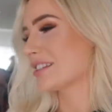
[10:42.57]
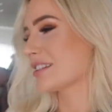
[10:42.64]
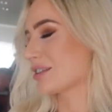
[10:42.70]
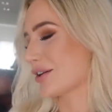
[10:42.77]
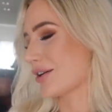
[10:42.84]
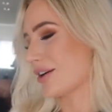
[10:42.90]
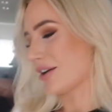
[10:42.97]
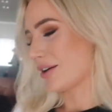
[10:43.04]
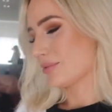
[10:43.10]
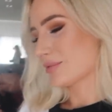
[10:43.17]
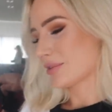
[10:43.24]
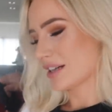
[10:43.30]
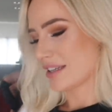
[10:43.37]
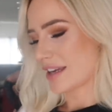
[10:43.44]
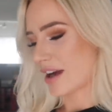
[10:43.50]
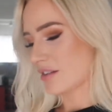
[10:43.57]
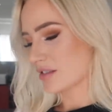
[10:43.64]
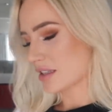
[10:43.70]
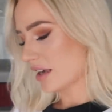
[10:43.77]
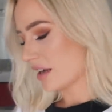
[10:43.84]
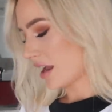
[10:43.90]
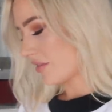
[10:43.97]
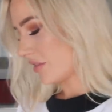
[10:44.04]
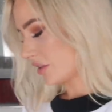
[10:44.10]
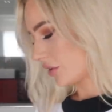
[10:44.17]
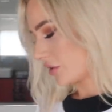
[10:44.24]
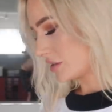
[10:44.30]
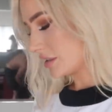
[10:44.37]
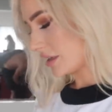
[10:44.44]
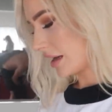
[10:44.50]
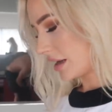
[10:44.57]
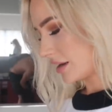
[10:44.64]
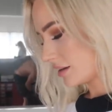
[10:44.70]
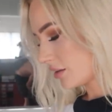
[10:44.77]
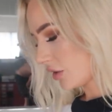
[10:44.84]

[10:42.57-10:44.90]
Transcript: So yeah, I've started having those again.